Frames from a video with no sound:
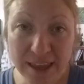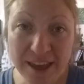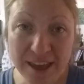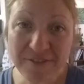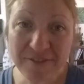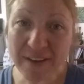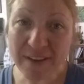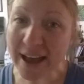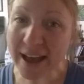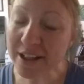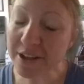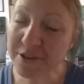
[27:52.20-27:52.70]

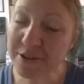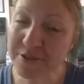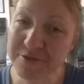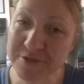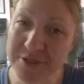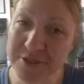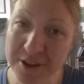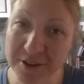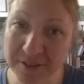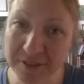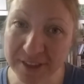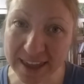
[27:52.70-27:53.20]
If I
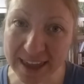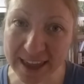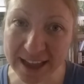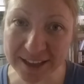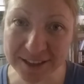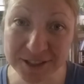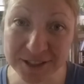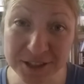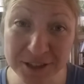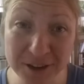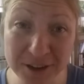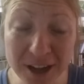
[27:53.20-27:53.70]
don't know the
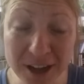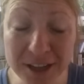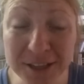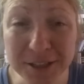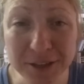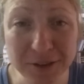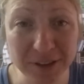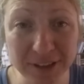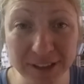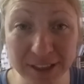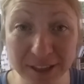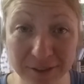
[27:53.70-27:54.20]
answer, I'll
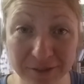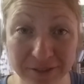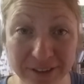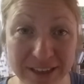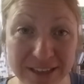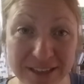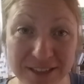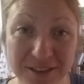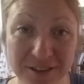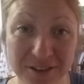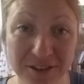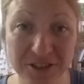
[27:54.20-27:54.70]
do a little
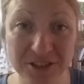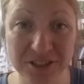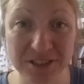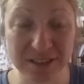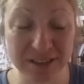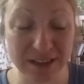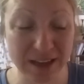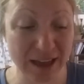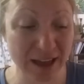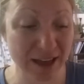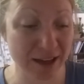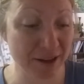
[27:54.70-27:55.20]
research.
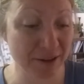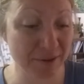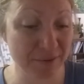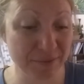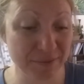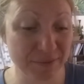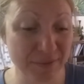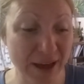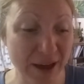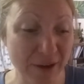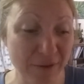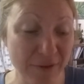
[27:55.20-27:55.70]

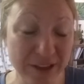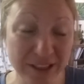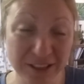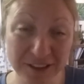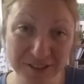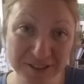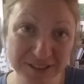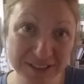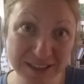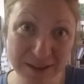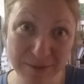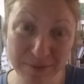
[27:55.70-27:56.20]
Um, we
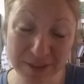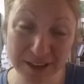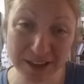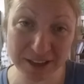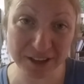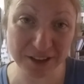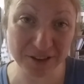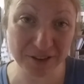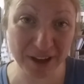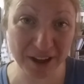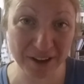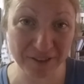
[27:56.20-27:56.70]
learn
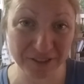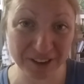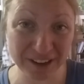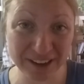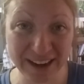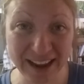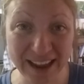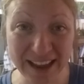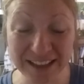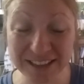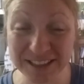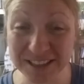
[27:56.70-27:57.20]
something new every
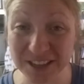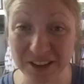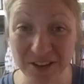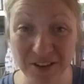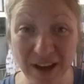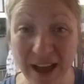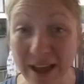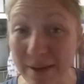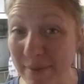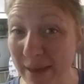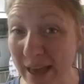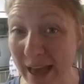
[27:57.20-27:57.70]
day, so
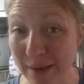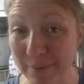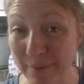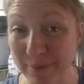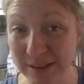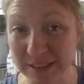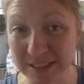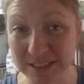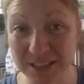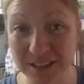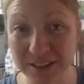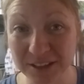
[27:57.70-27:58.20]
I'm
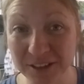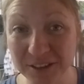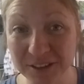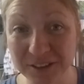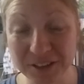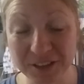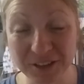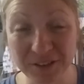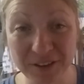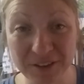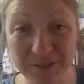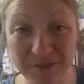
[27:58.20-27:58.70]
happy to
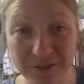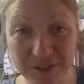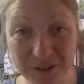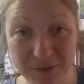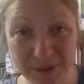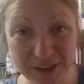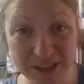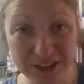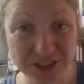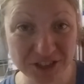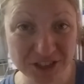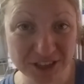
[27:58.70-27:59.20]
learn new
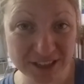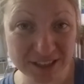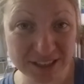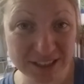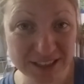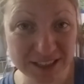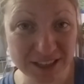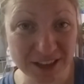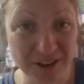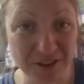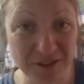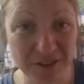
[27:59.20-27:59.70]
information.
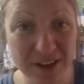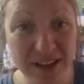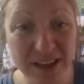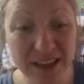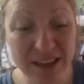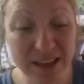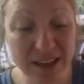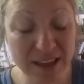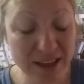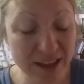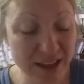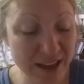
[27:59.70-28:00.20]
So
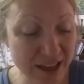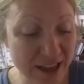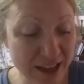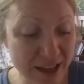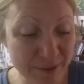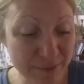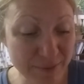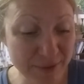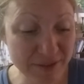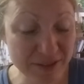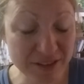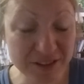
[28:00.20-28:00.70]

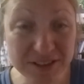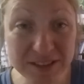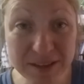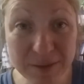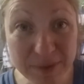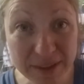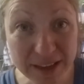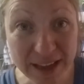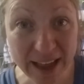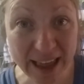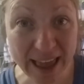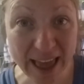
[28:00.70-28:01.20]
um, if there's
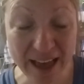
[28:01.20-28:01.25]
something I